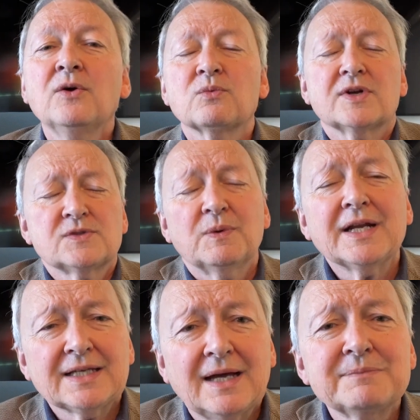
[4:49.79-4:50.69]
Whereas when
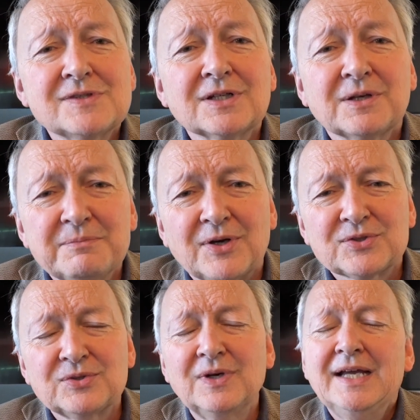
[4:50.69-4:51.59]
it comes to
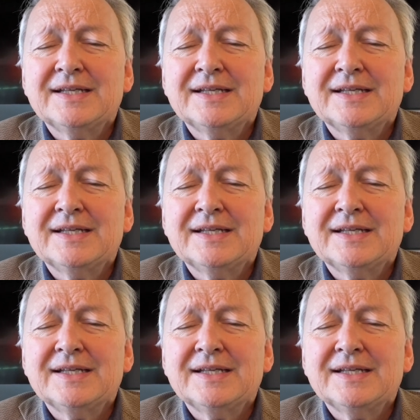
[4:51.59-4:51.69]
commercial,